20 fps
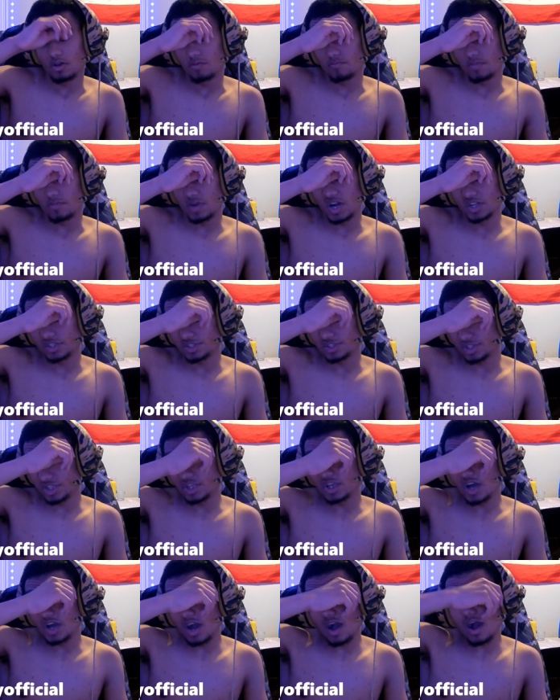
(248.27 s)
My
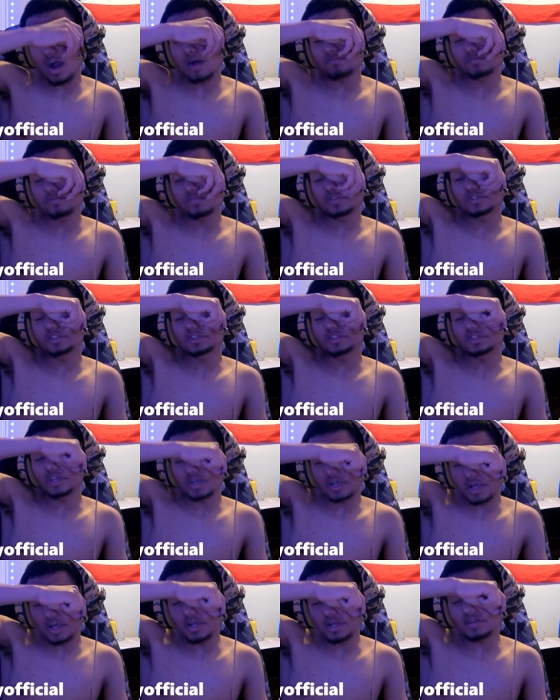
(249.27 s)
top
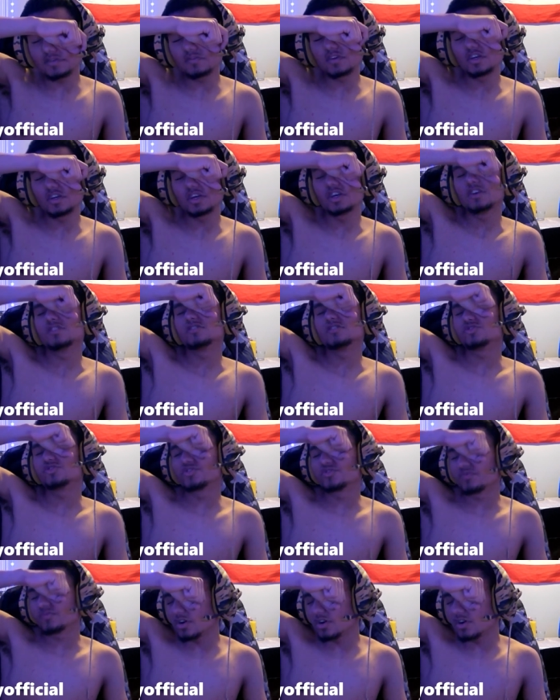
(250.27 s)
ten
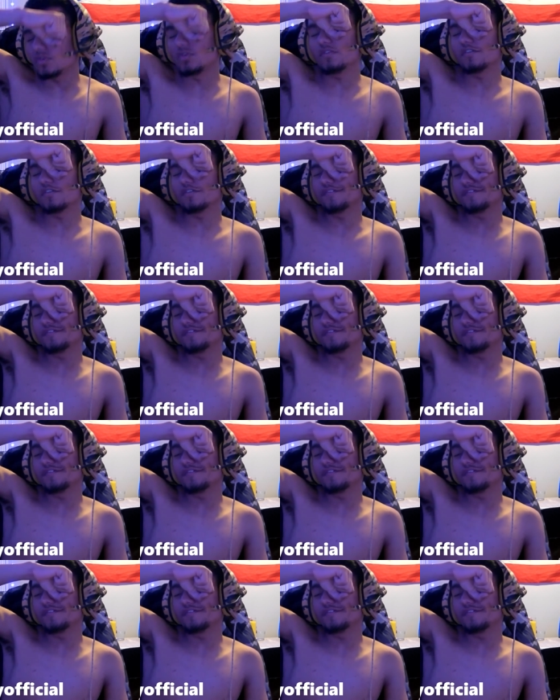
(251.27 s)
drill